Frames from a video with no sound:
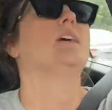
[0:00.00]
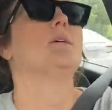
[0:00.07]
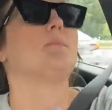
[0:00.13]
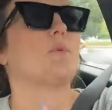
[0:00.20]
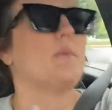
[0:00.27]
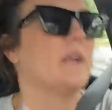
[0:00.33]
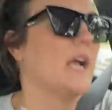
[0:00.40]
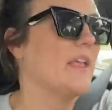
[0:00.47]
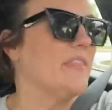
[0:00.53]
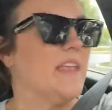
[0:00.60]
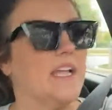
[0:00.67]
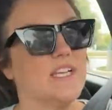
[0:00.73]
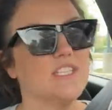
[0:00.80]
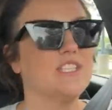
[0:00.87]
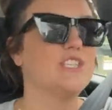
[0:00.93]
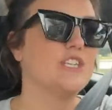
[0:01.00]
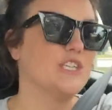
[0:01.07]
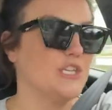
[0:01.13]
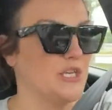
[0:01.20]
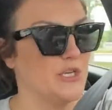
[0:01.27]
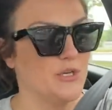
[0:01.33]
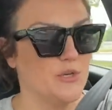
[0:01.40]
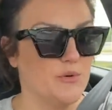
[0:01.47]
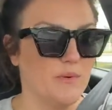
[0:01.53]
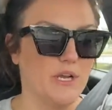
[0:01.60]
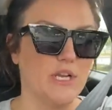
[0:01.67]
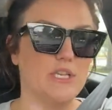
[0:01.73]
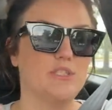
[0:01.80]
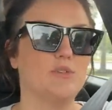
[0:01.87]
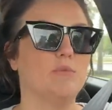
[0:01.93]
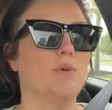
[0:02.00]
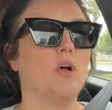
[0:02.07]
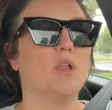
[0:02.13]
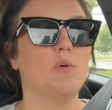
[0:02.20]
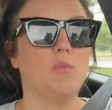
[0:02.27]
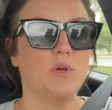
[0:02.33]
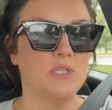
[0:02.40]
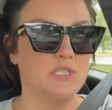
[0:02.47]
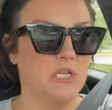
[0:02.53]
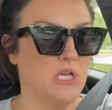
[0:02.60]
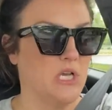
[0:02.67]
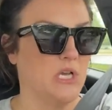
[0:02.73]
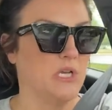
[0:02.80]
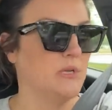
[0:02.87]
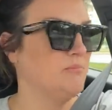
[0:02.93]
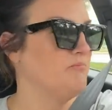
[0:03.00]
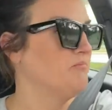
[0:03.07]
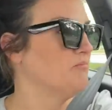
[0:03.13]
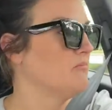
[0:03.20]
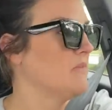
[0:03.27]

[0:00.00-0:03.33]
But we got things to do. We gotta do them all at one time.